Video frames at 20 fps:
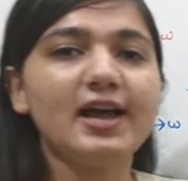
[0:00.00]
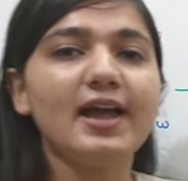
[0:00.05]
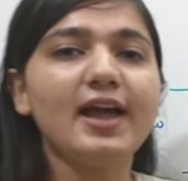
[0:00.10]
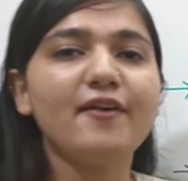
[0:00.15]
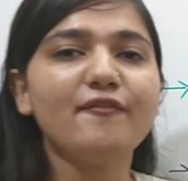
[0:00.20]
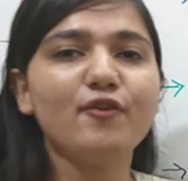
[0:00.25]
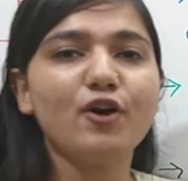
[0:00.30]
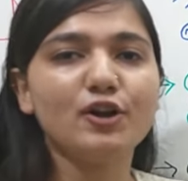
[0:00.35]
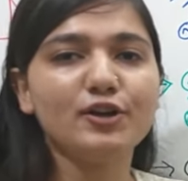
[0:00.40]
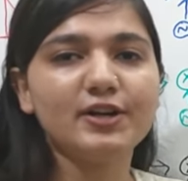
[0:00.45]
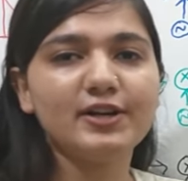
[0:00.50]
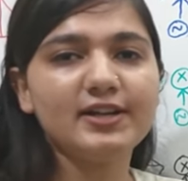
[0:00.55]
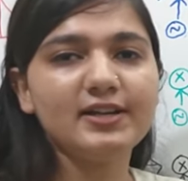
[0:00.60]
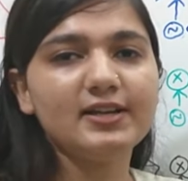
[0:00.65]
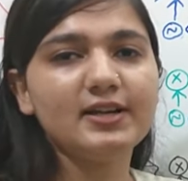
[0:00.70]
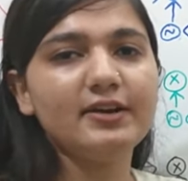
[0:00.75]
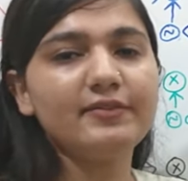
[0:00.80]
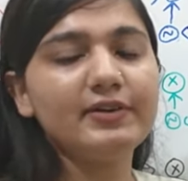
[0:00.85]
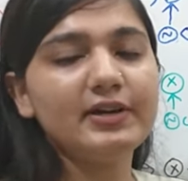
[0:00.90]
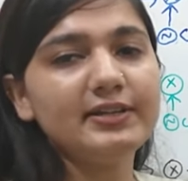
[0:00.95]
I have already
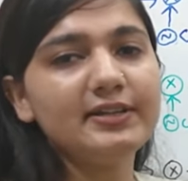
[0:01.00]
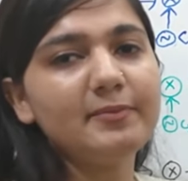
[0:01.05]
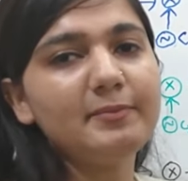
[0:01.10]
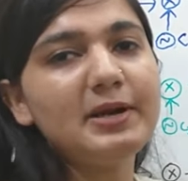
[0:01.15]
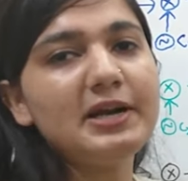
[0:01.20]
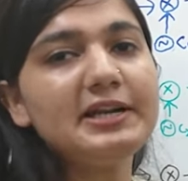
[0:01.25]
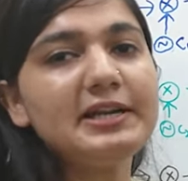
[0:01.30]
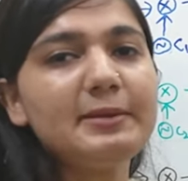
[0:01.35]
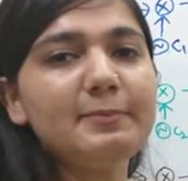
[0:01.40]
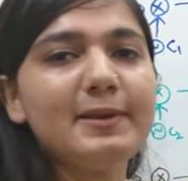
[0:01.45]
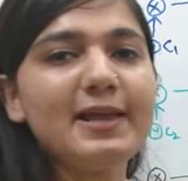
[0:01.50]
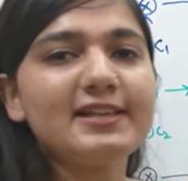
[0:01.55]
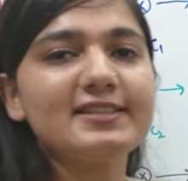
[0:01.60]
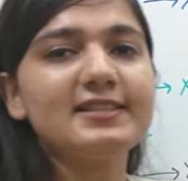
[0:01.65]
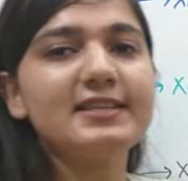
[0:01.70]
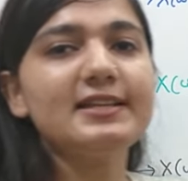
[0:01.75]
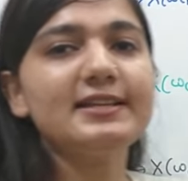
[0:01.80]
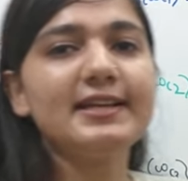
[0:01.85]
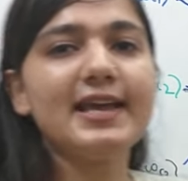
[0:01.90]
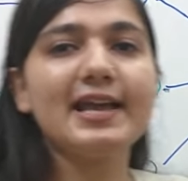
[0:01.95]
covered the
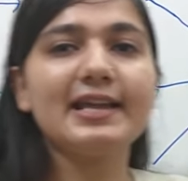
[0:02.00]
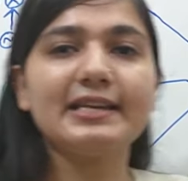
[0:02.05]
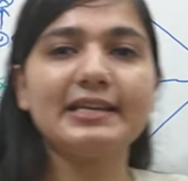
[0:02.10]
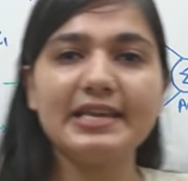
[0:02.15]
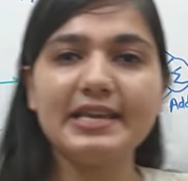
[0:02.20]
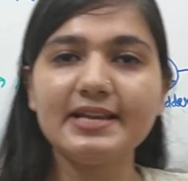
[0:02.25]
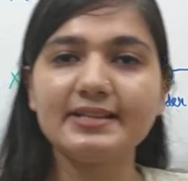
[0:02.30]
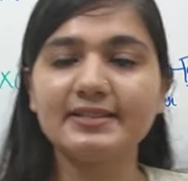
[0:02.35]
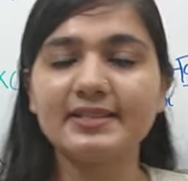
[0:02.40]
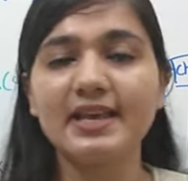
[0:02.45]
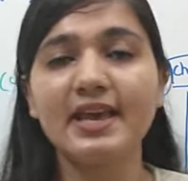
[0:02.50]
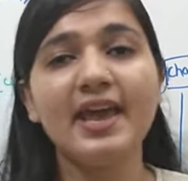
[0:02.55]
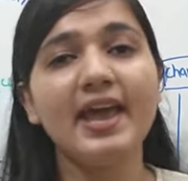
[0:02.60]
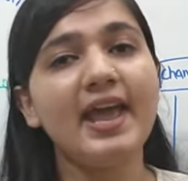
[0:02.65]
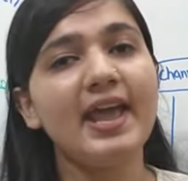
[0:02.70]
multiplexing techniques